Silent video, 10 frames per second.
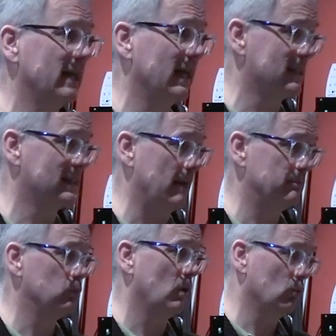to
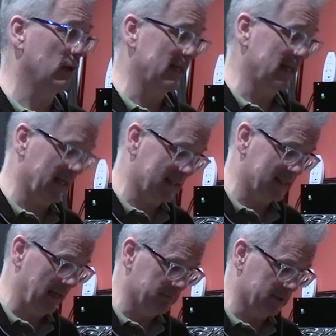accept what we
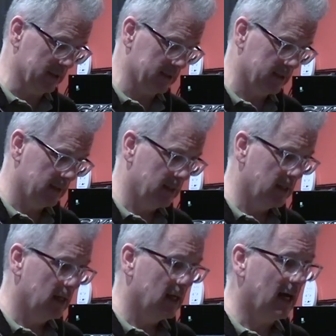accepted.
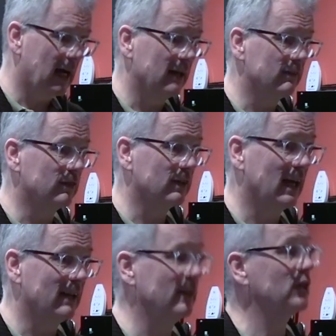And
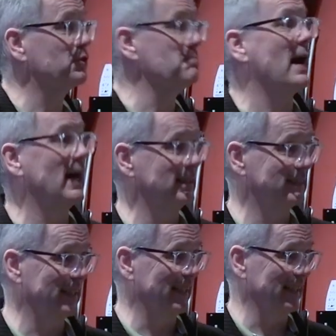they're
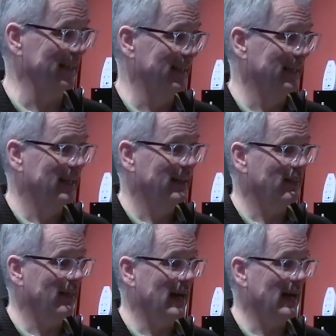demanding
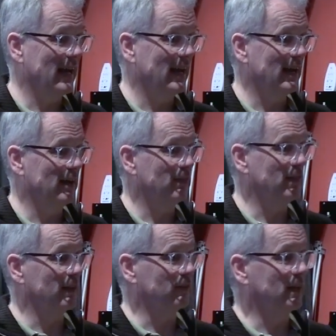
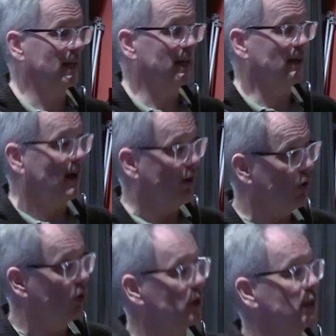that
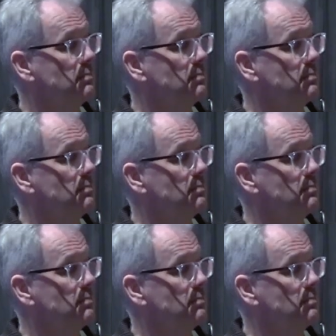all